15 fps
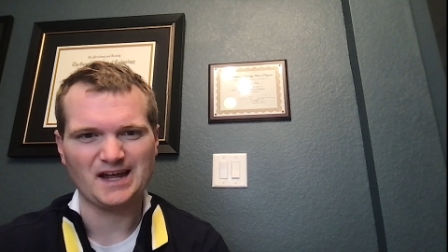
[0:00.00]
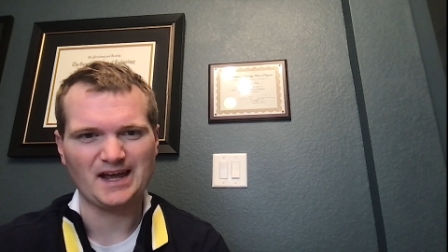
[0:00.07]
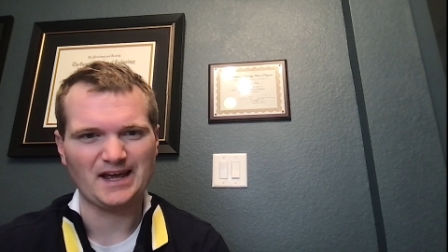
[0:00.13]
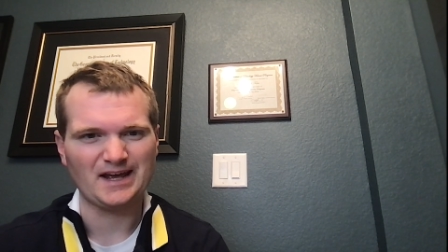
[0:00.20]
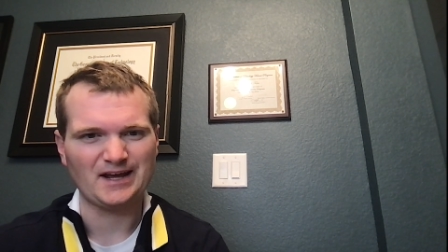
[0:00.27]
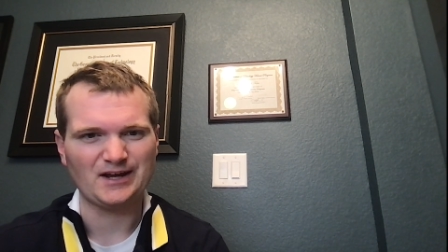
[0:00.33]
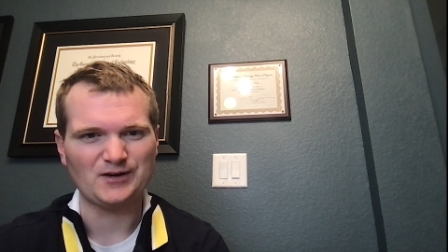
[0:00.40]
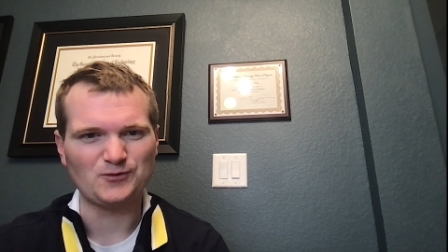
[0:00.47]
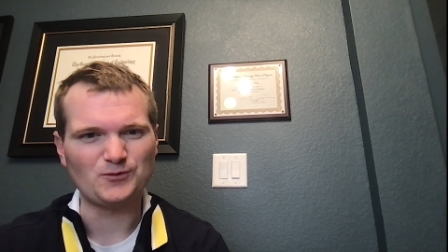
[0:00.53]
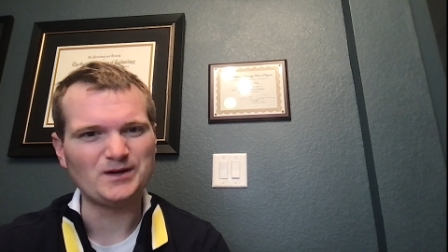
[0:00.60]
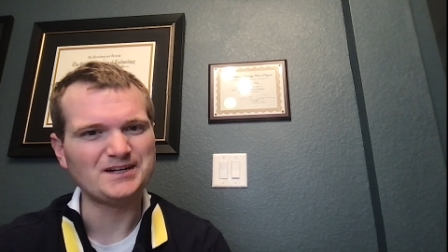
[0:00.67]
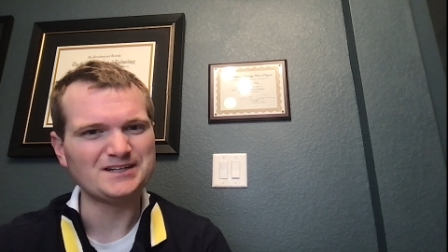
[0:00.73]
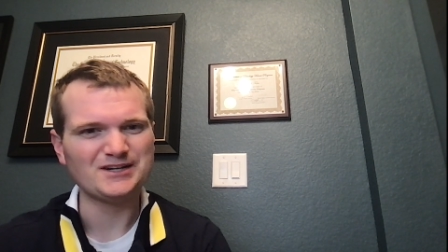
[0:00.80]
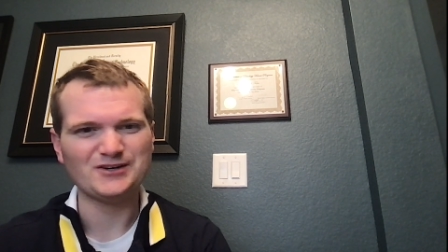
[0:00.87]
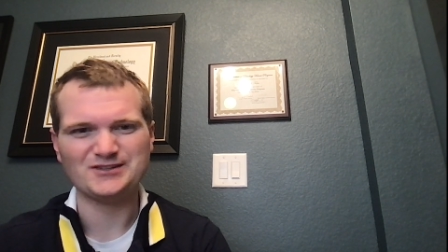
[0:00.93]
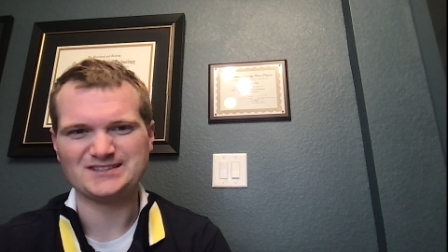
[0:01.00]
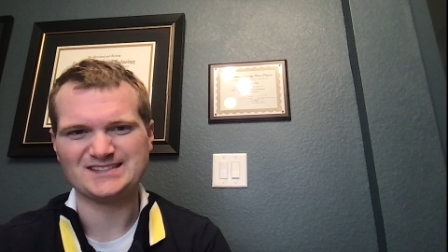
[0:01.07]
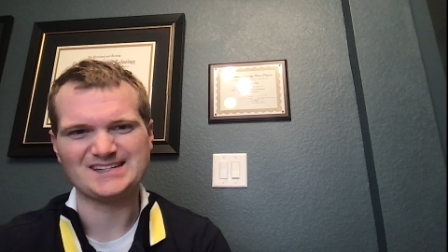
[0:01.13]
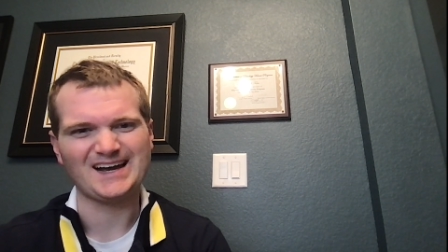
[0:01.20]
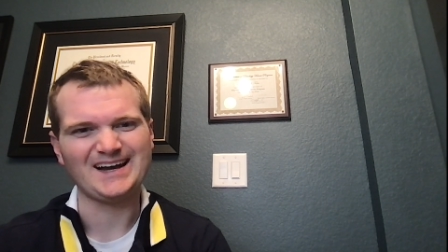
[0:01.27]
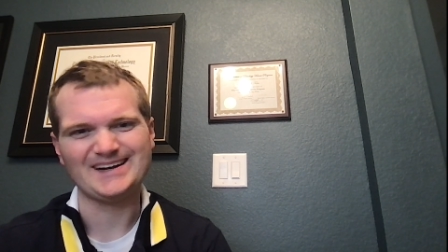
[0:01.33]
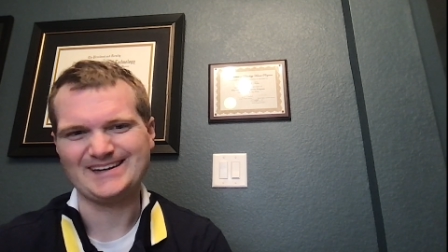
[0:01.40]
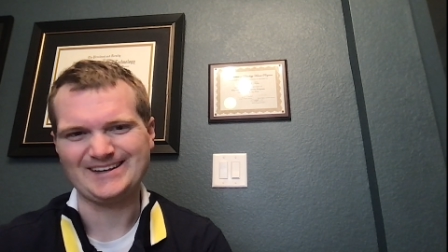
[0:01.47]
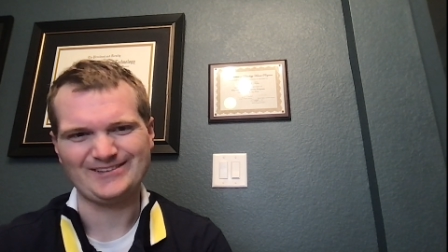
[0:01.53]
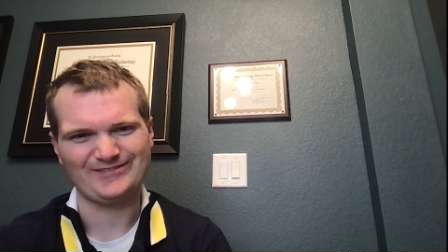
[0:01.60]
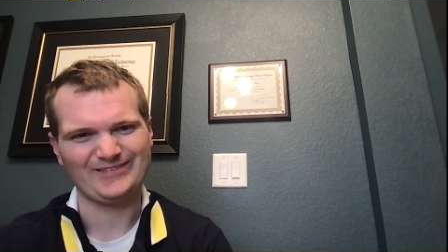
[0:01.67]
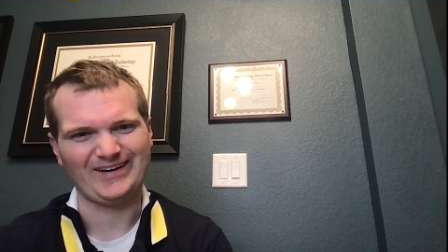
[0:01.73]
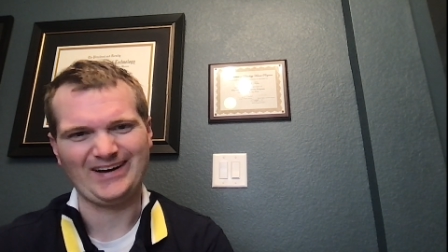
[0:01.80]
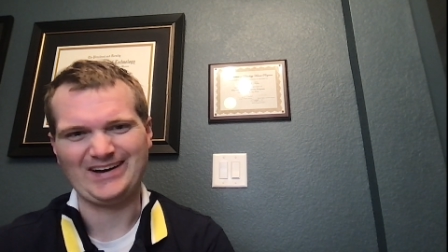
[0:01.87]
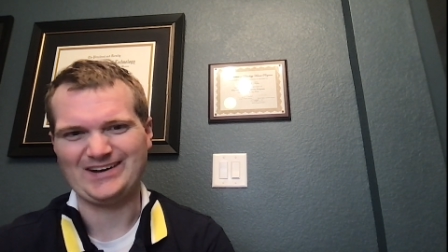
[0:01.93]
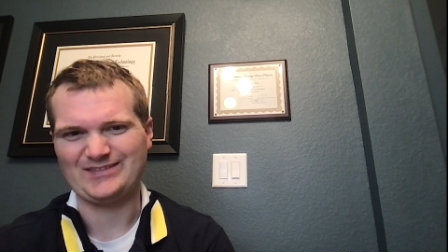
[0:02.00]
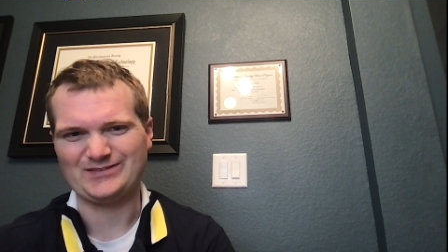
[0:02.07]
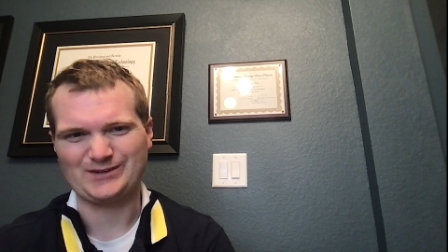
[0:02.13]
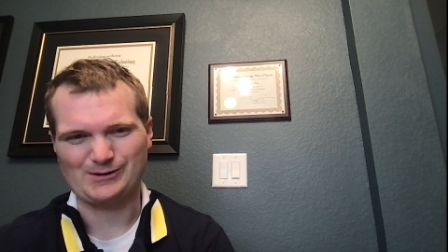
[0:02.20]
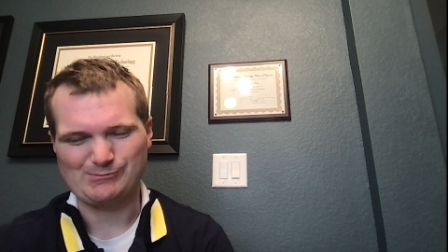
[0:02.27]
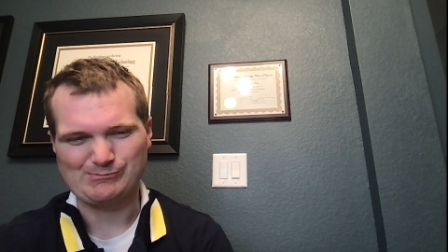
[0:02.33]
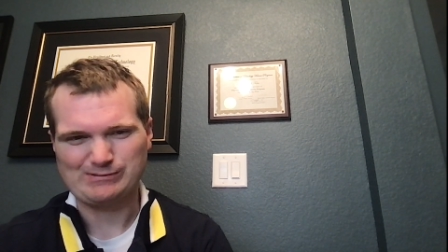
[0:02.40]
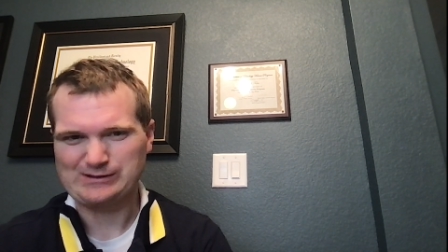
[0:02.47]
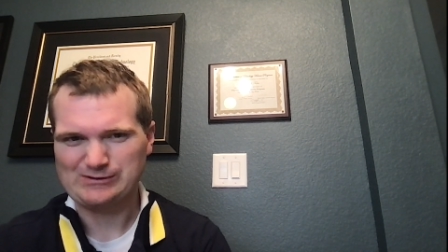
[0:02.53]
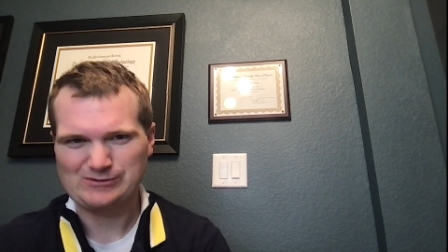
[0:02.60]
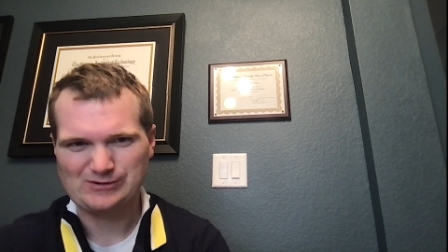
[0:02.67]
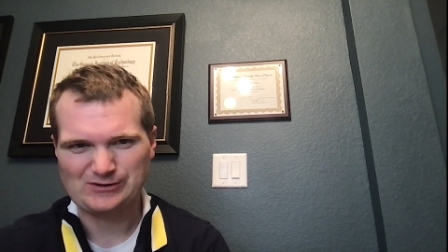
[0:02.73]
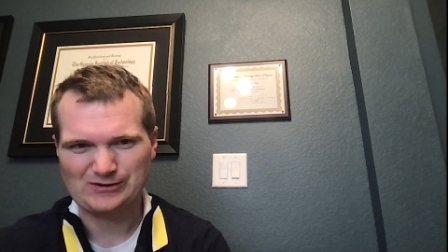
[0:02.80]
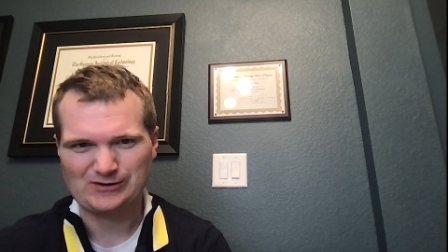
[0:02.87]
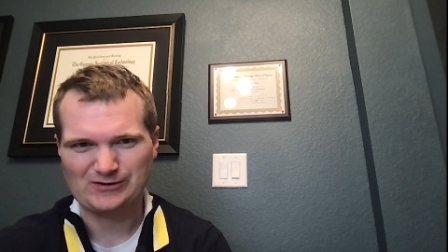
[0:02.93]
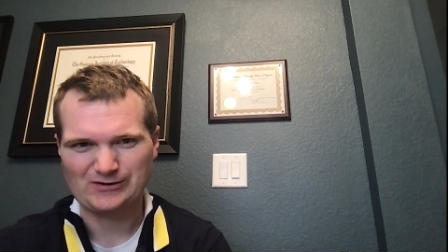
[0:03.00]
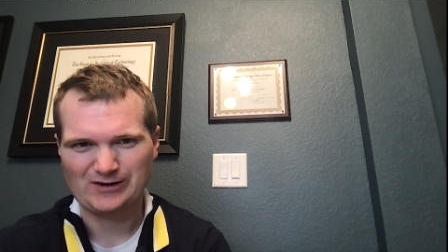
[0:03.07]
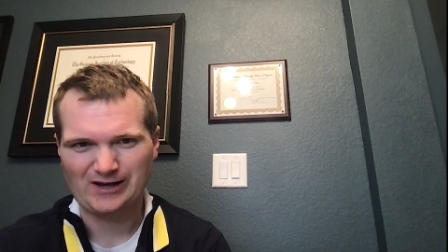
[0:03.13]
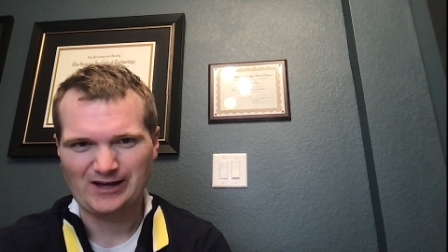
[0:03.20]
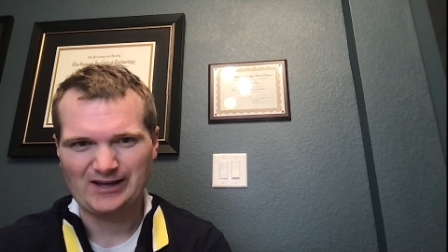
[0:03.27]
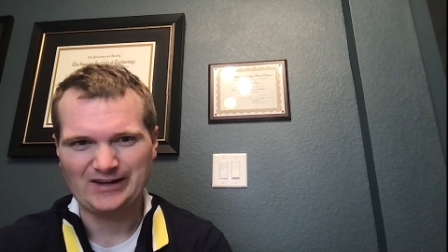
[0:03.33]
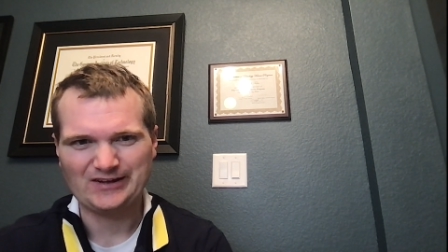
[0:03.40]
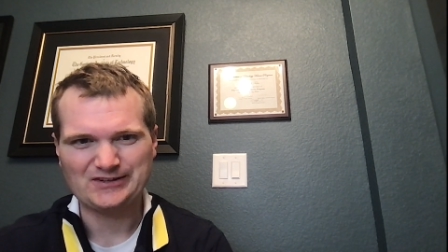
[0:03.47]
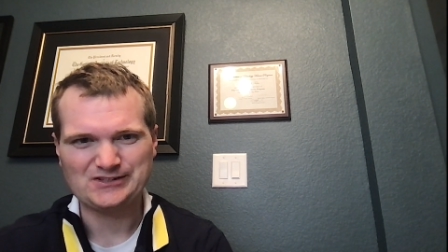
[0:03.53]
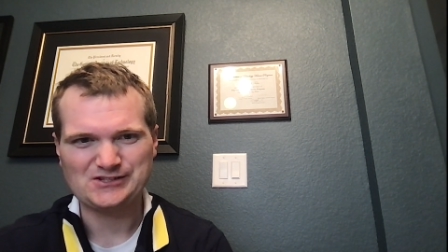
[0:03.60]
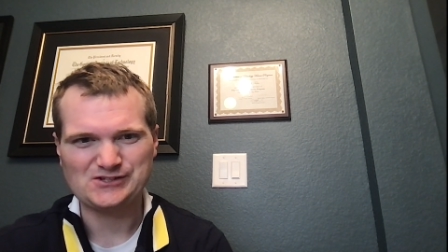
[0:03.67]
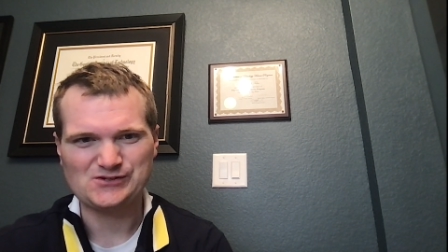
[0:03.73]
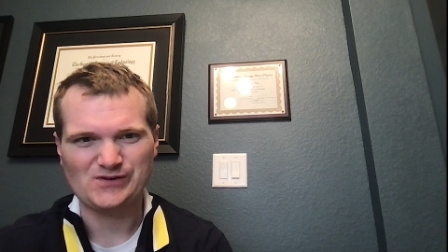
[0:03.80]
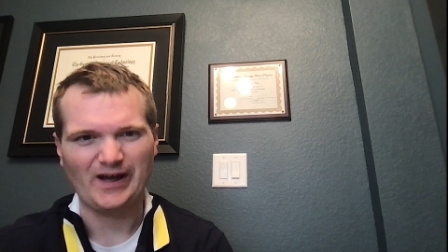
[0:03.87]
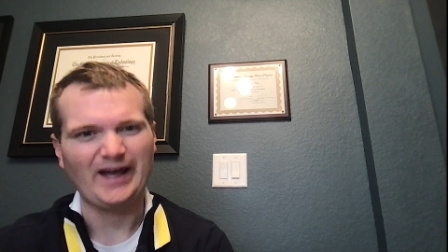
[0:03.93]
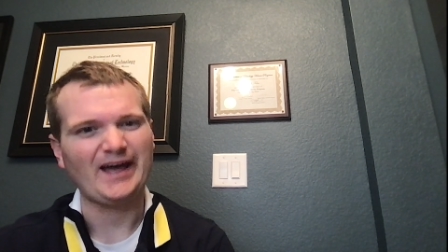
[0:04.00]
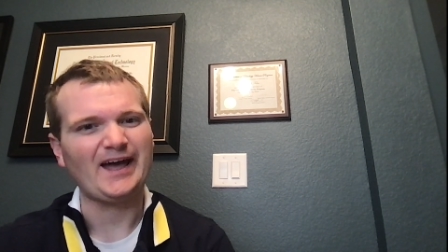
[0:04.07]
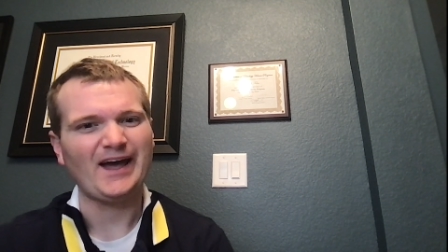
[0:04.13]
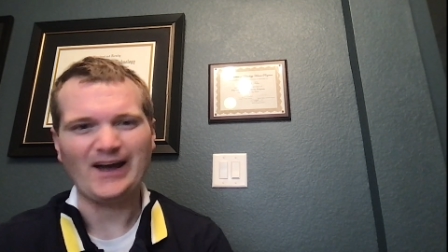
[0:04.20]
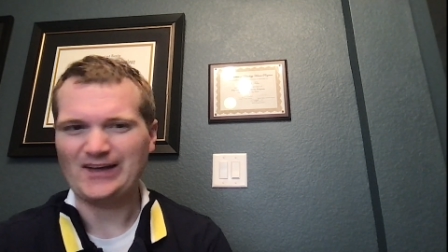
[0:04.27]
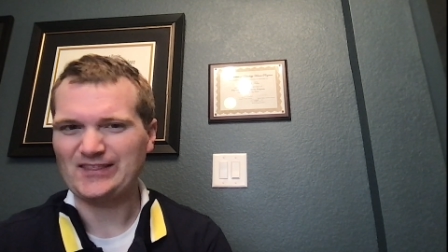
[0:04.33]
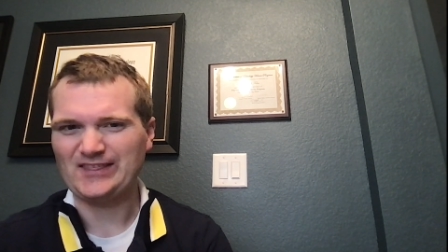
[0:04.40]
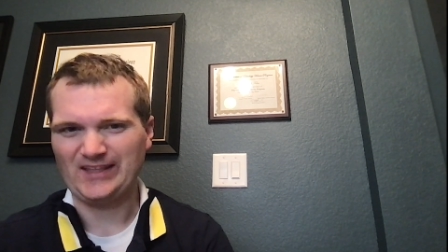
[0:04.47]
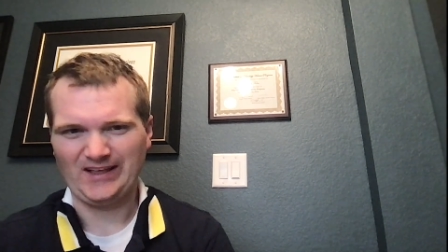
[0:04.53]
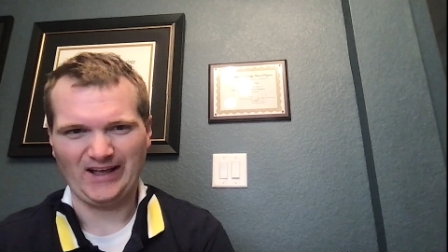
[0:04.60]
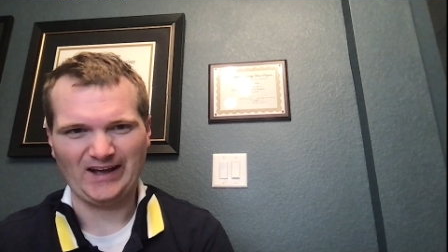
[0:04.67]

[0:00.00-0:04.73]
a Windows 95 computer to hack the